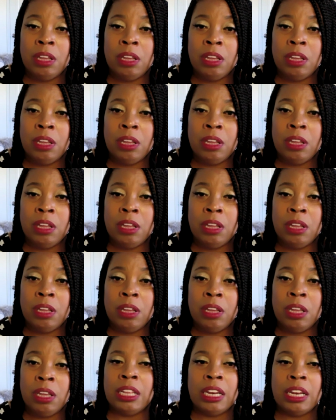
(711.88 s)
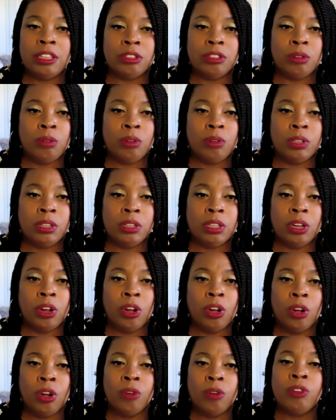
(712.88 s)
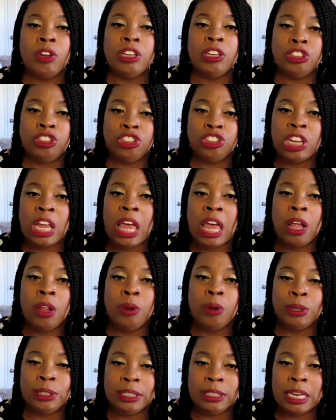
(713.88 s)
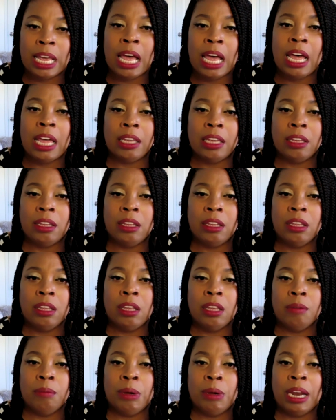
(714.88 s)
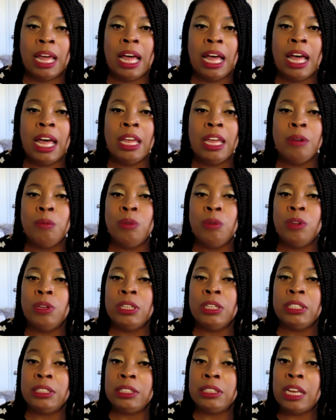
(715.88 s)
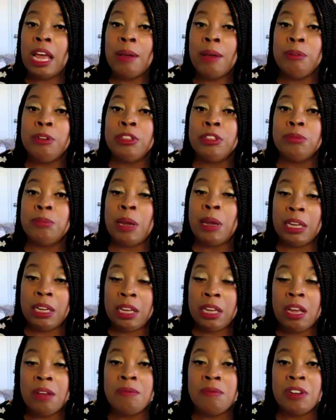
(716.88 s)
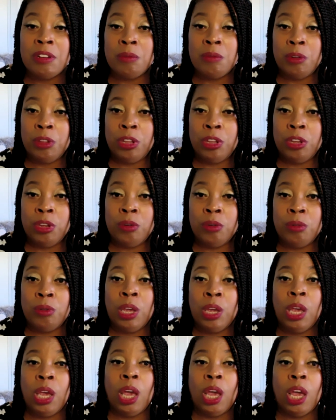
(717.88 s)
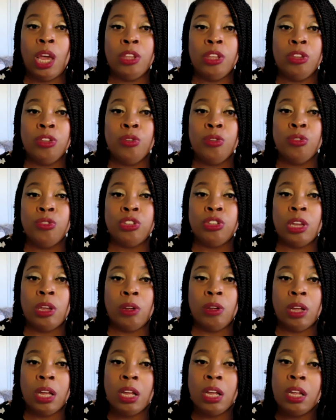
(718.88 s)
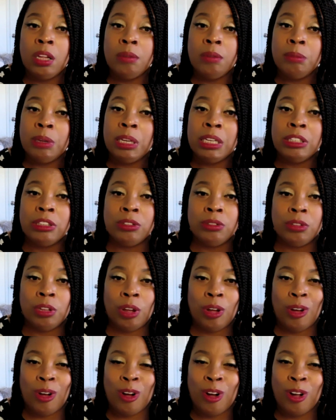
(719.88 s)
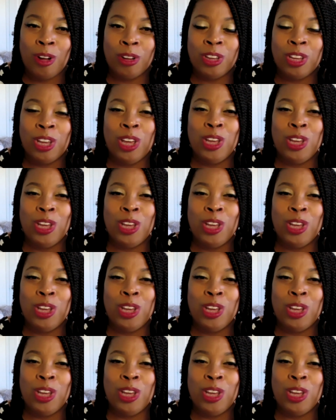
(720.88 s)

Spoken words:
Everything that is on the earth shall die. But I will establish my covenant with you, and you shall come into the ark,